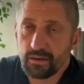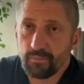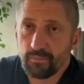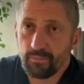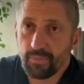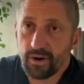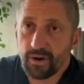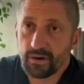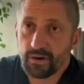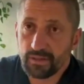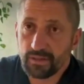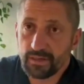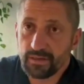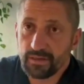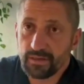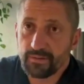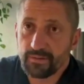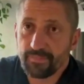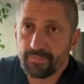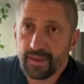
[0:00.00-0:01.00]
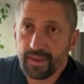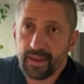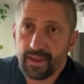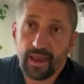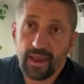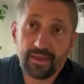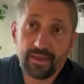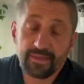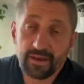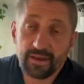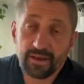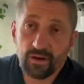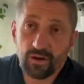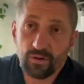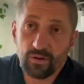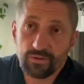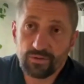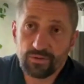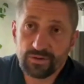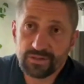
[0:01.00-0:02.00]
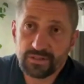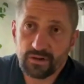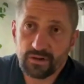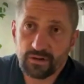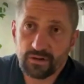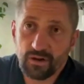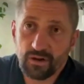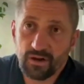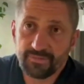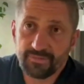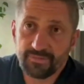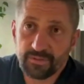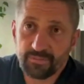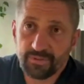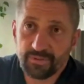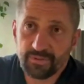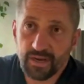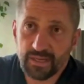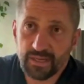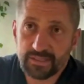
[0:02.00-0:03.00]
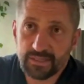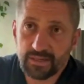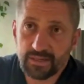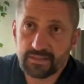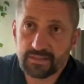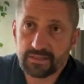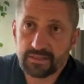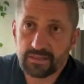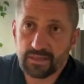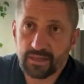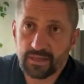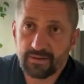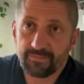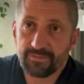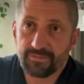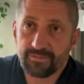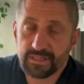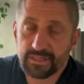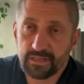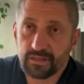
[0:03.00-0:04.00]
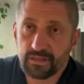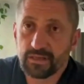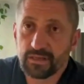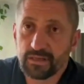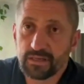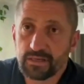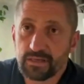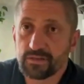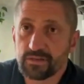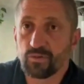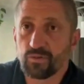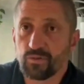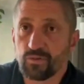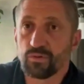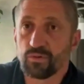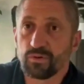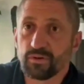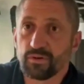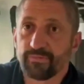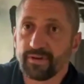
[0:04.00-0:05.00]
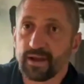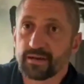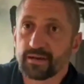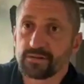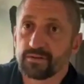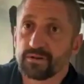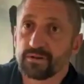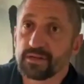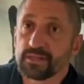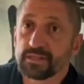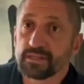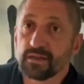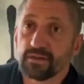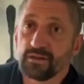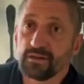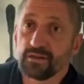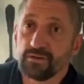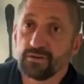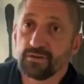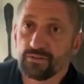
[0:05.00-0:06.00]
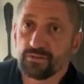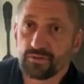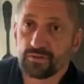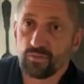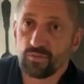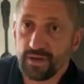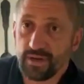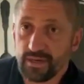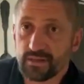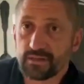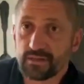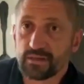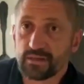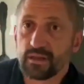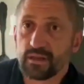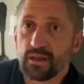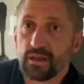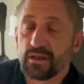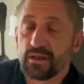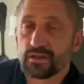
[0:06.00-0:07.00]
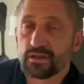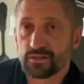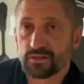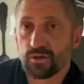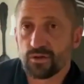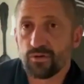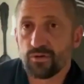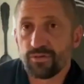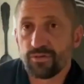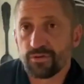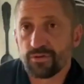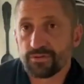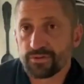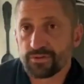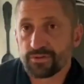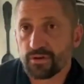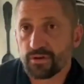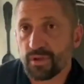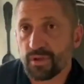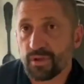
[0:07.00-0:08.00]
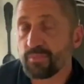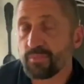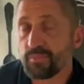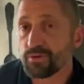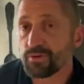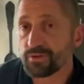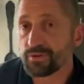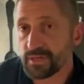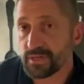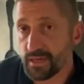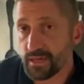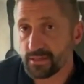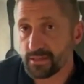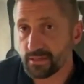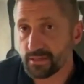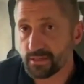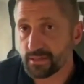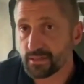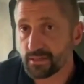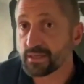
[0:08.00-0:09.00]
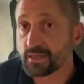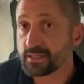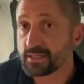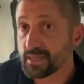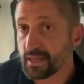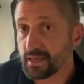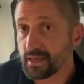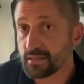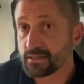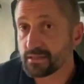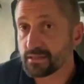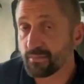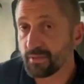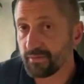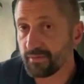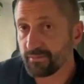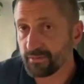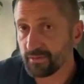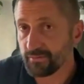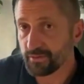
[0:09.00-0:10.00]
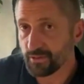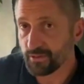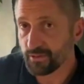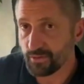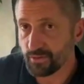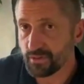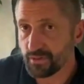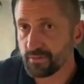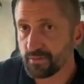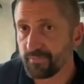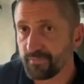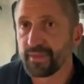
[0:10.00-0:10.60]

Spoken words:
barley, and then oats are often processed in facilities or factories that use wheat. So those are, in most cases, contain some level of gluten.